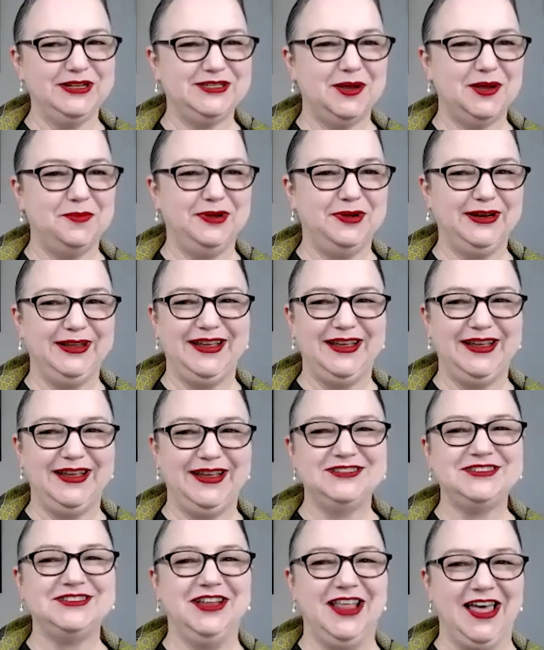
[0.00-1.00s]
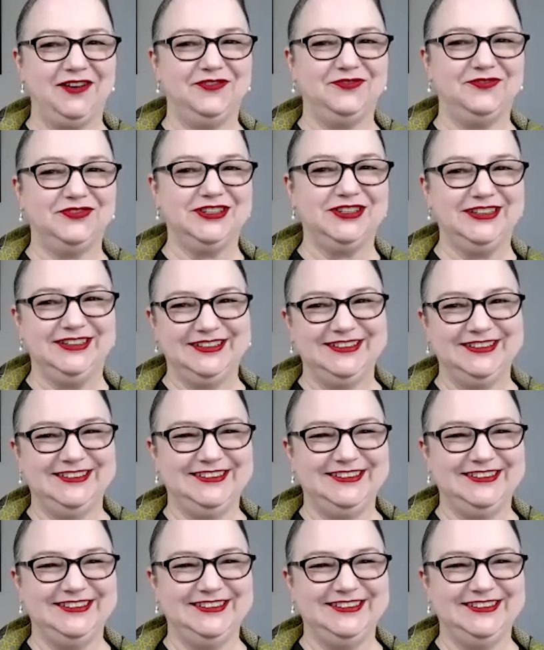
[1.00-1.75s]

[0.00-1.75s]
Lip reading: by somebody else left.